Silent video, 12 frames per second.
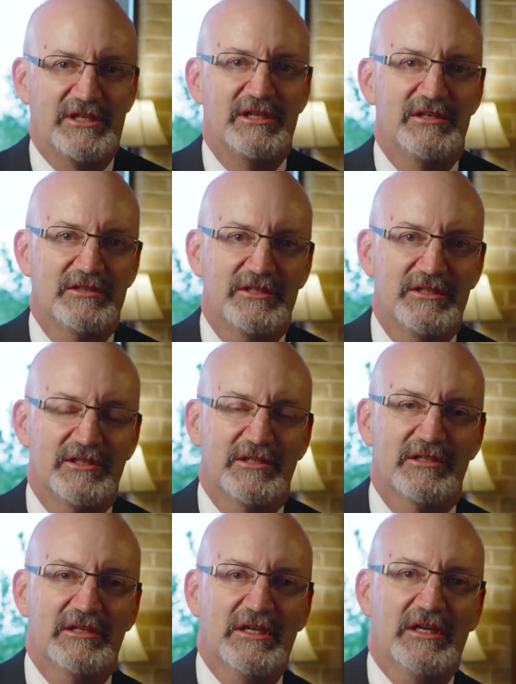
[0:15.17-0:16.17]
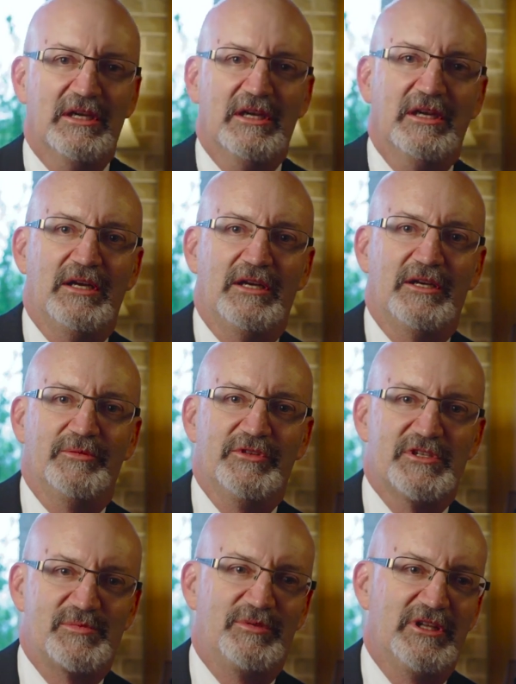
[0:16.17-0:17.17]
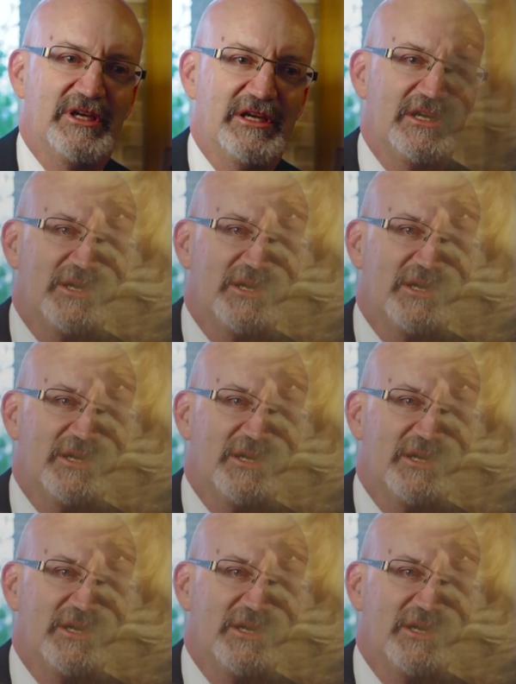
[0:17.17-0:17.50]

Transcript: King Lear. Uh, this play